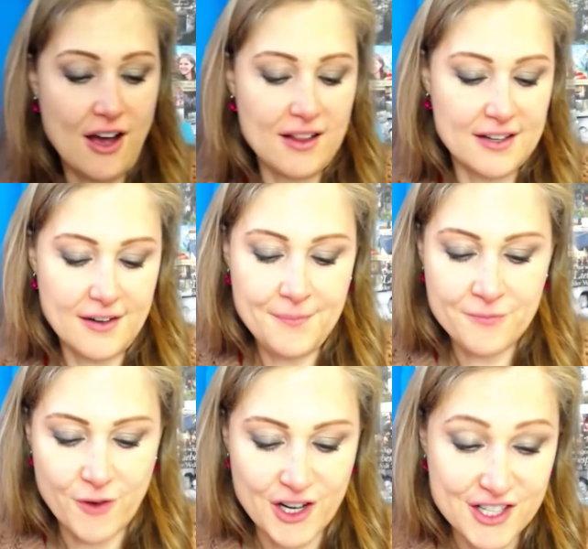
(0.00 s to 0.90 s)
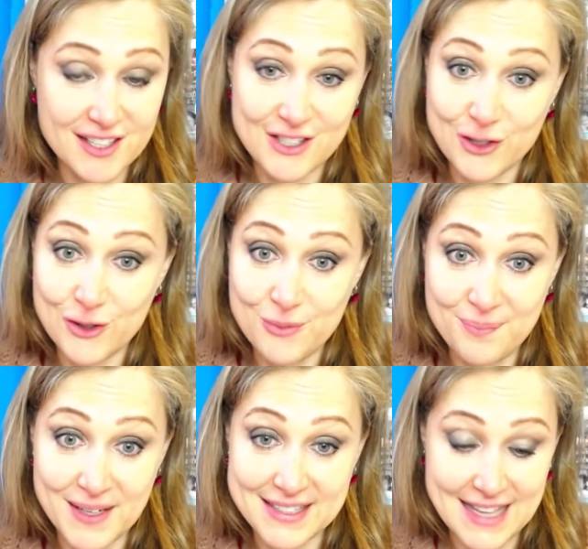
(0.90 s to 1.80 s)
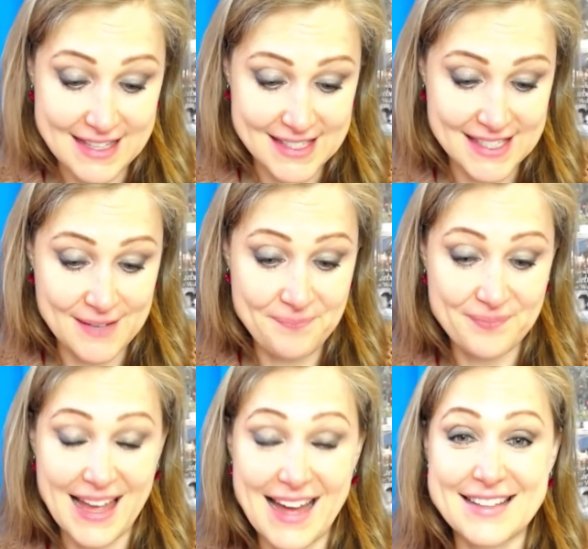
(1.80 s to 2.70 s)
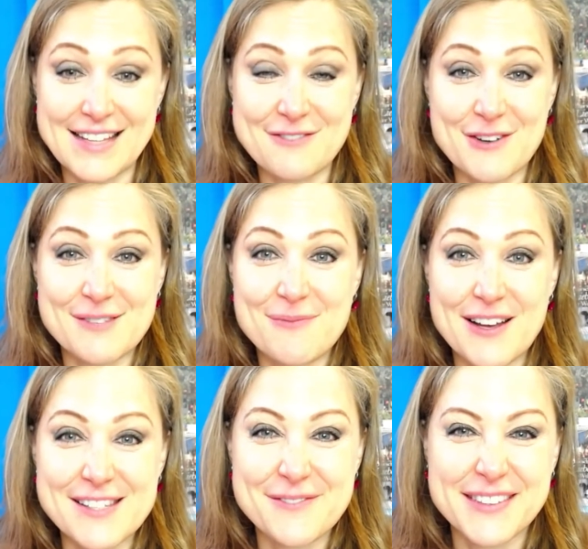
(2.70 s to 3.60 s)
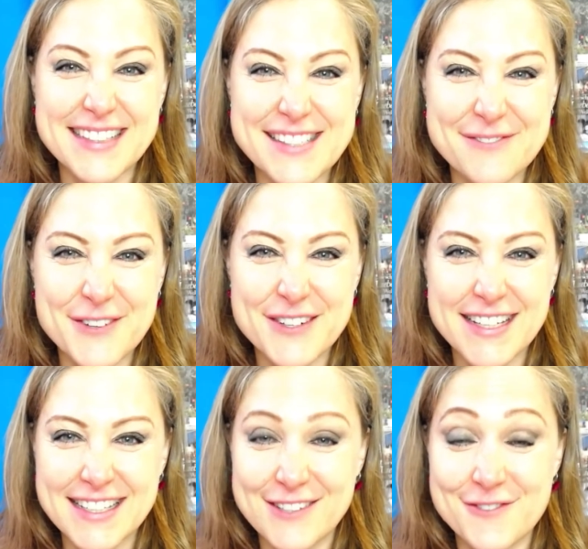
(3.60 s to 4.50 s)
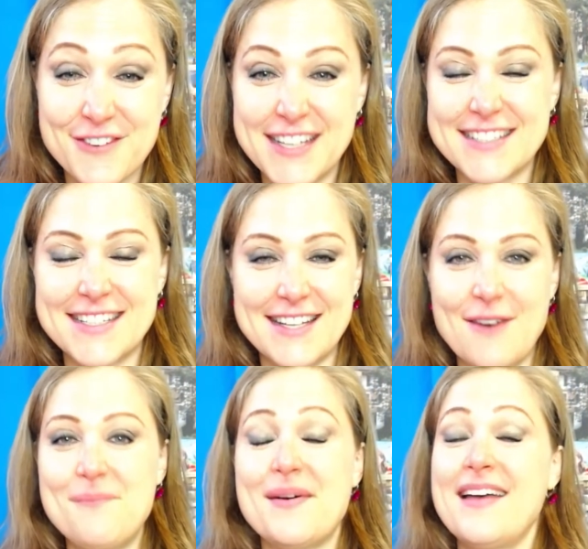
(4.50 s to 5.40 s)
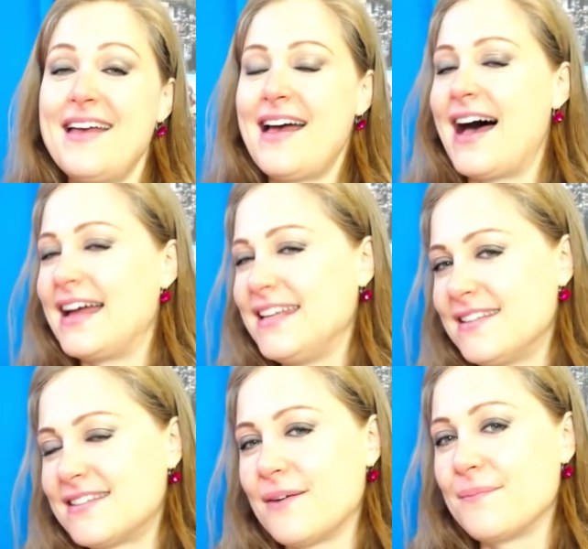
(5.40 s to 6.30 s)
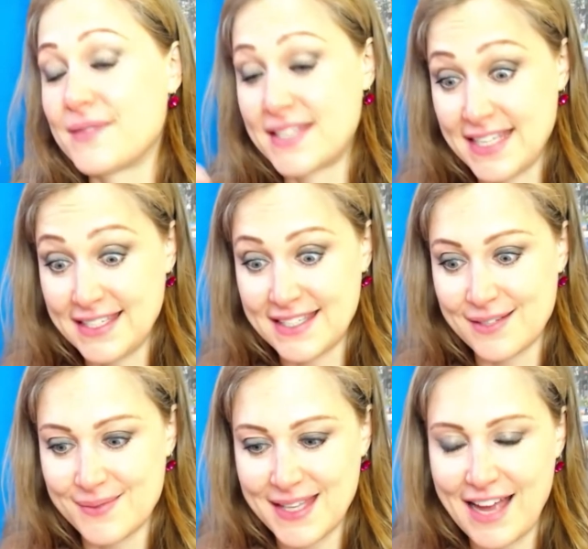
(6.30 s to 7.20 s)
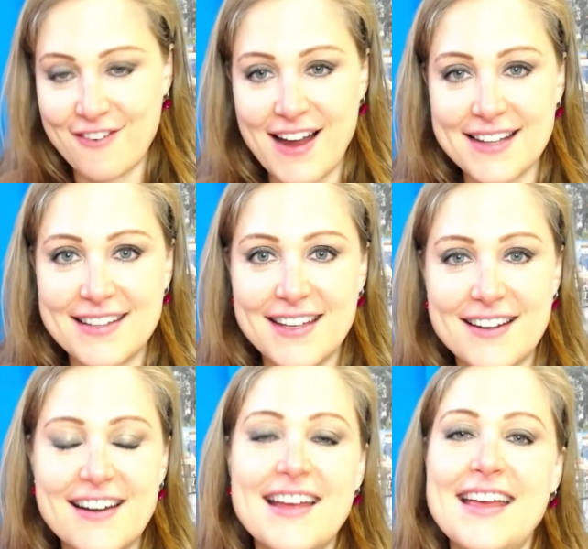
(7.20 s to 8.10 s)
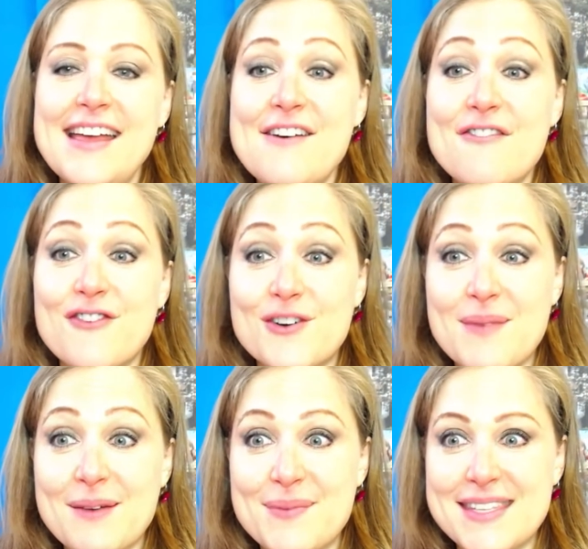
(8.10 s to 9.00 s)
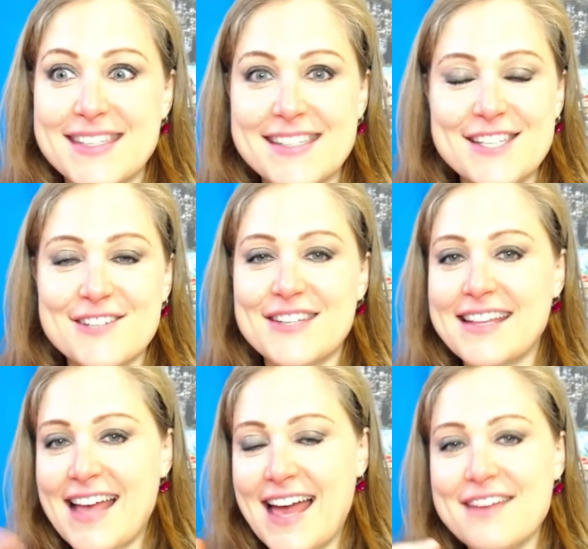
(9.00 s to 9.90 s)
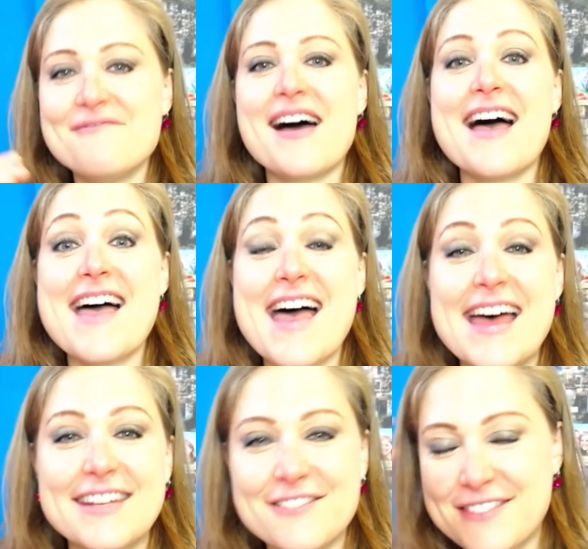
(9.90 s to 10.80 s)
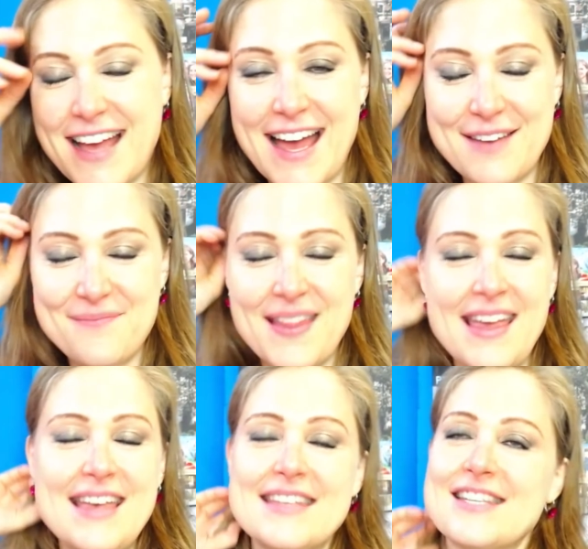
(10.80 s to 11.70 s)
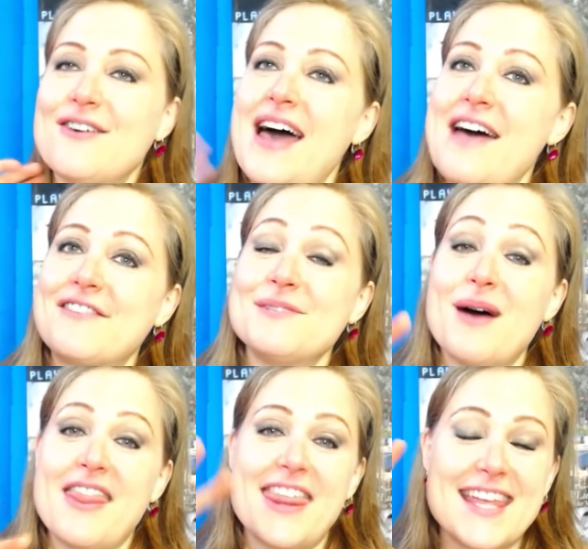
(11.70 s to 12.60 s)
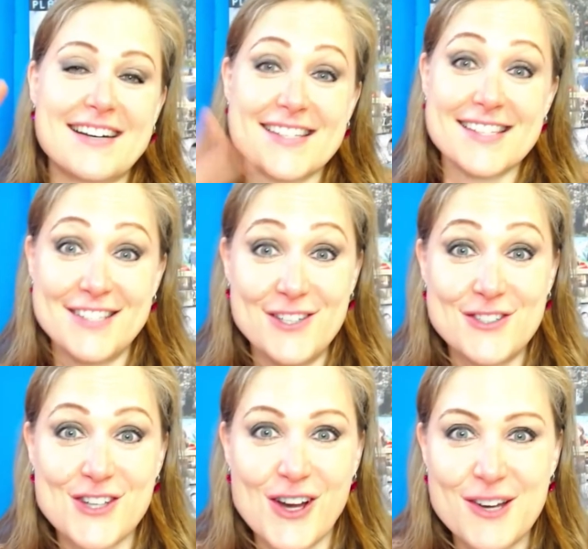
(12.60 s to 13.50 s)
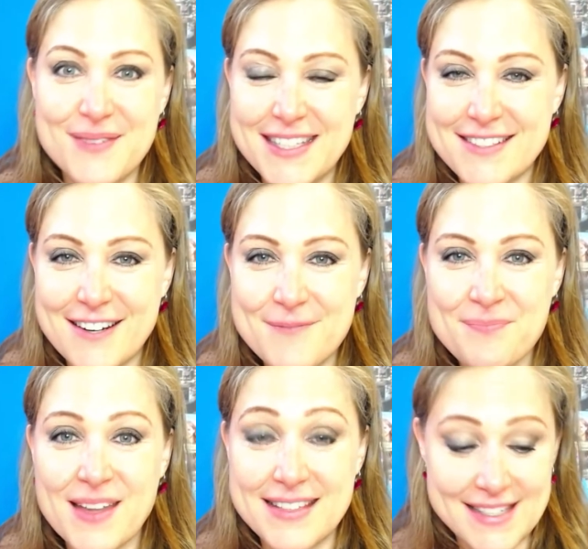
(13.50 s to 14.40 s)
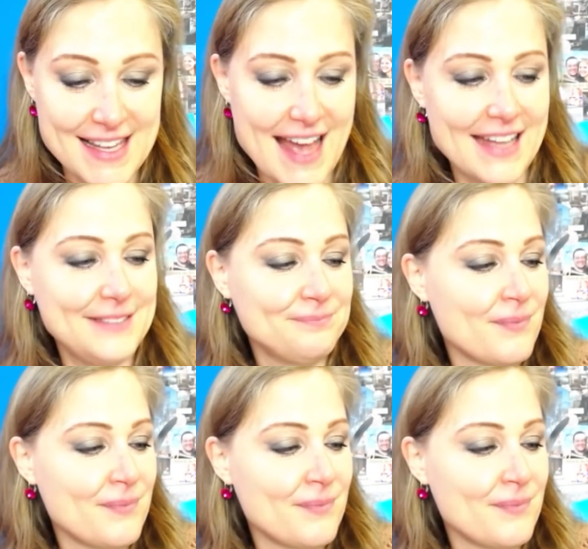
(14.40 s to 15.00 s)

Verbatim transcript: color version too, but that wasn't possible this morning to finish it up. I need some systems I write here for my business so that I'm ahead of time. So every month there is a new Joyometer design,